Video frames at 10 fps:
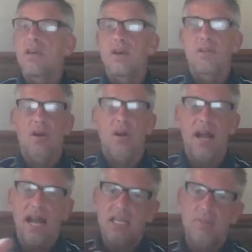there
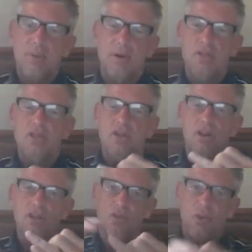are expos, there
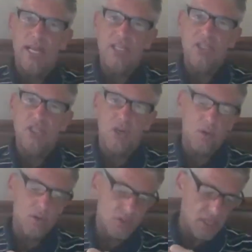are trade
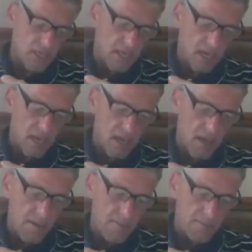shows.
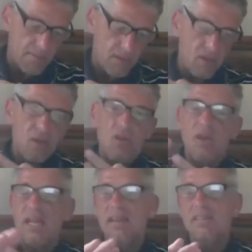You
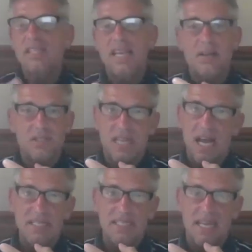can have sales
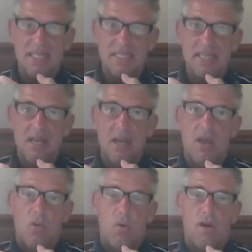contests
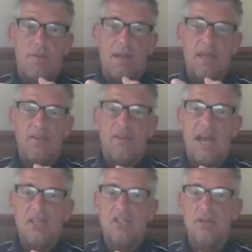where a
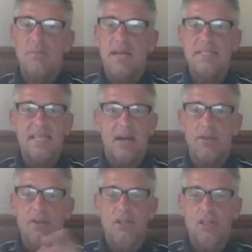manufacturer might
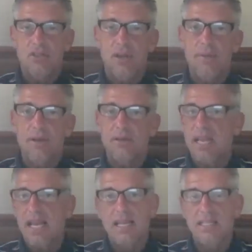tell their distributors,
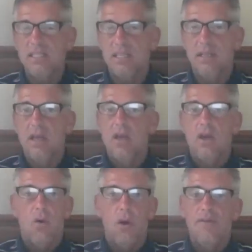hey, listen,
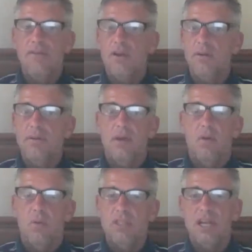
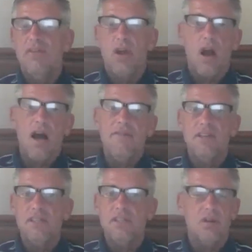whichever
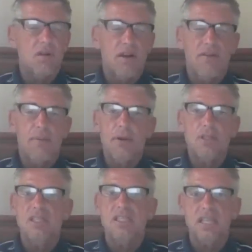office or whoever
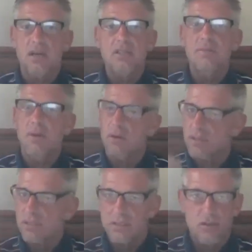person sells the
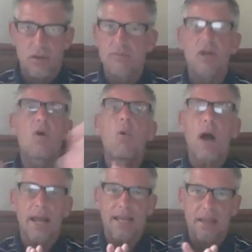most, trip to
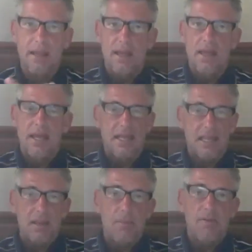Hawaii. And then you